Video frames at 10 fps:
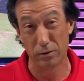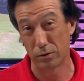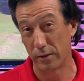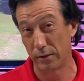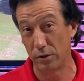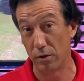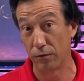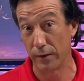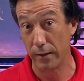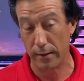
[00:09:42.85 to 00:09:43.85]
Those are things you don't
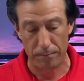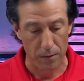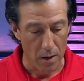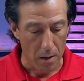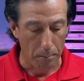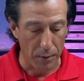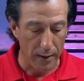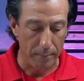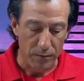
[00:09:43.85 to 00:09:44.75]
forget. But